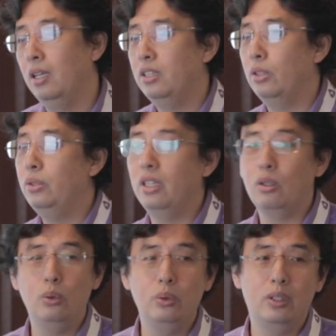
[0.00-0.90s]
So it's a
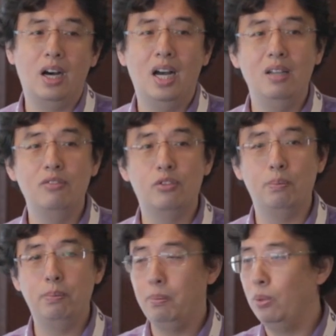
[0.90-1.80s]
good time for
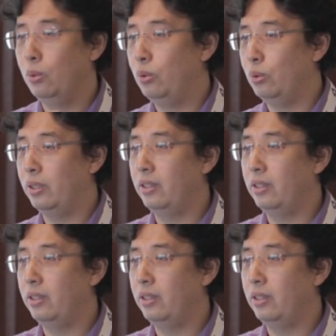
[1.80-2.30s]
people to